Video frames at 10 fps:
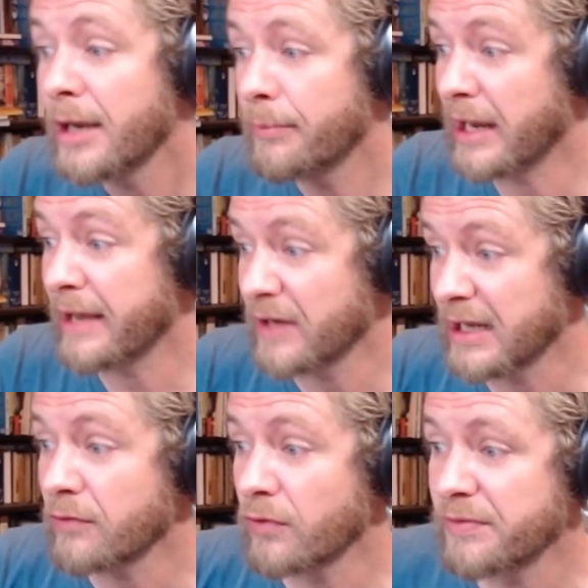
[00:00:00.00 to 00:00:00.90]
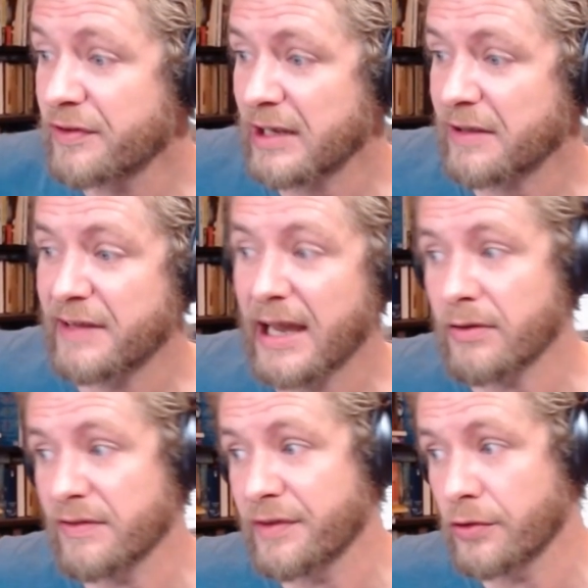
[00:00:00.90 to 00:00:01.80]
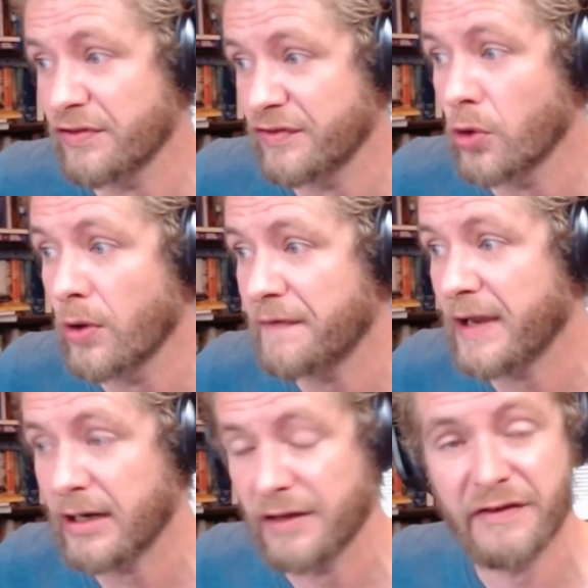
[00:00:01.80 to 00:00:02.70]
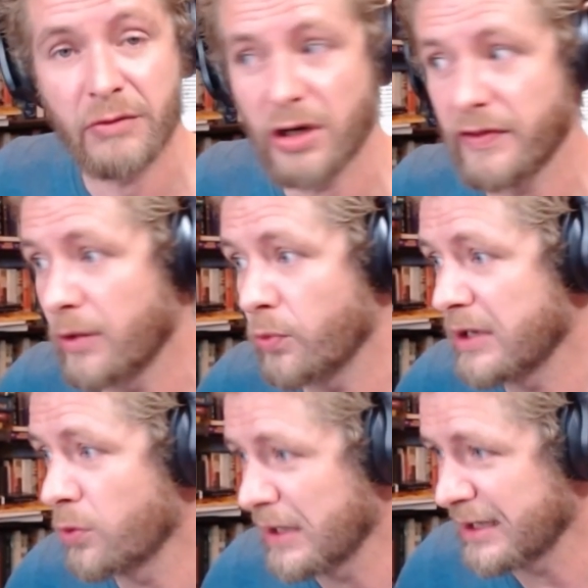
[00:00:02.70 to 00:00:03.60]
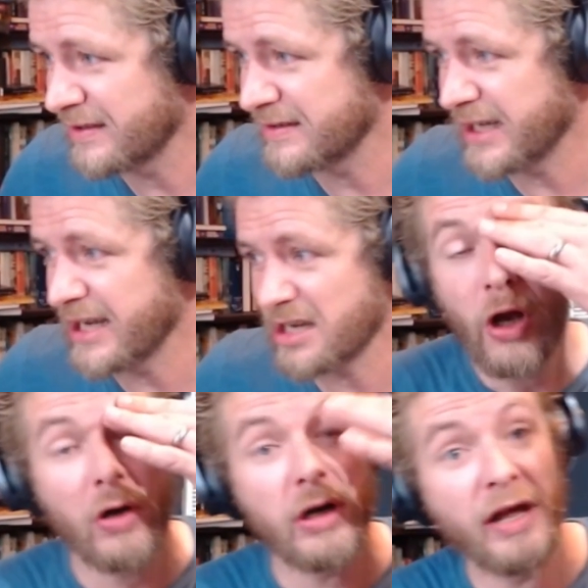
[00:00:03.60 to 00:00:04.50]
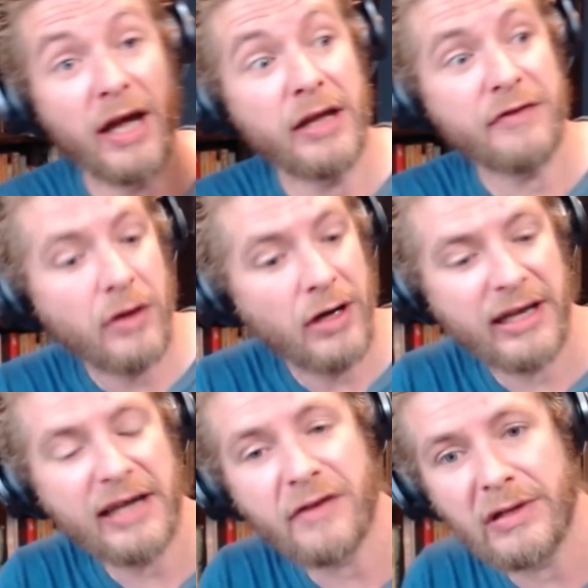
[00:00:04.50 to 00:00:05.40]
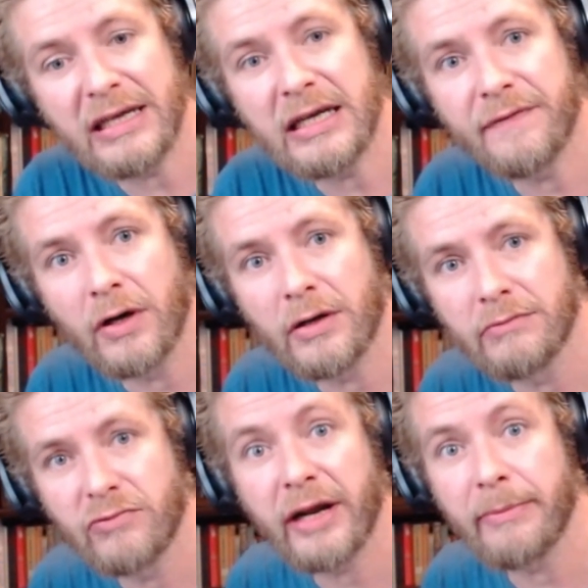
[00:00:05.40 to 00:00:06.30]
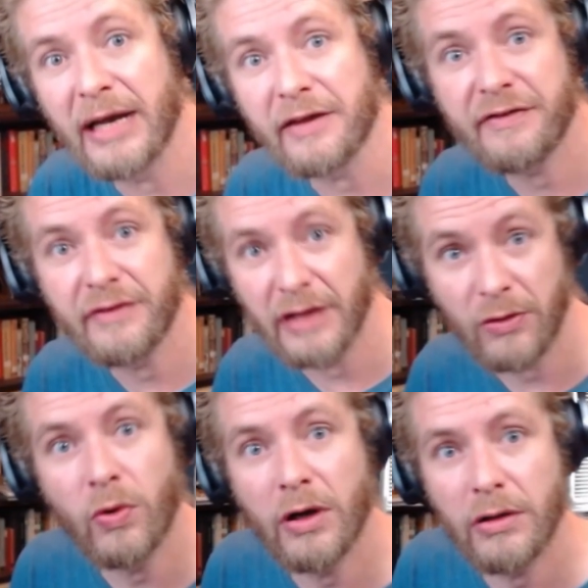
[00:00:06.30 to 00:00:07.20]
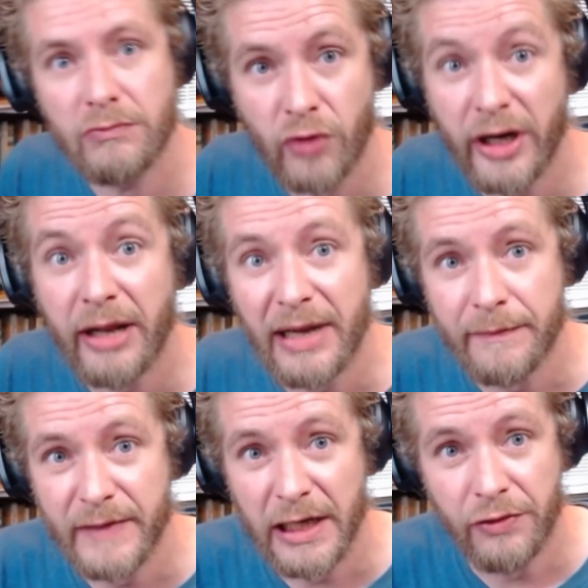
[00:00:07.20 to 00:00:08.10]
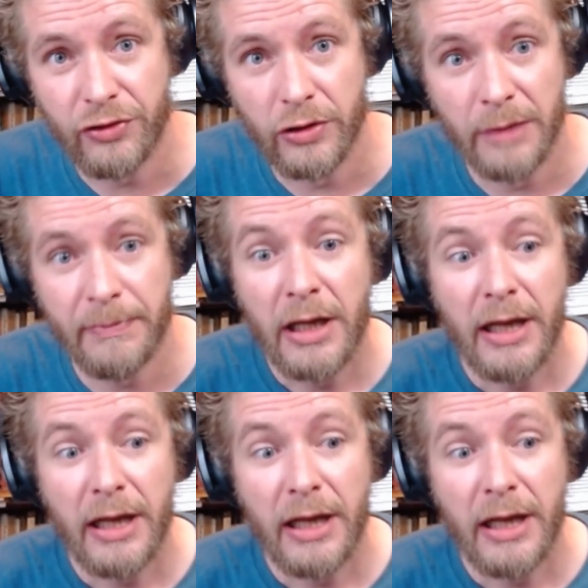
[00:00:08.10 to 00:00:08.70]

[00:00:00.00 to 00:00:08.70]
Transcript: But Evan Engram sticks out, and so does Noah Fant as someone that we are willing to take. All right, so I guess I'll leave on running backs, like what running back value show up.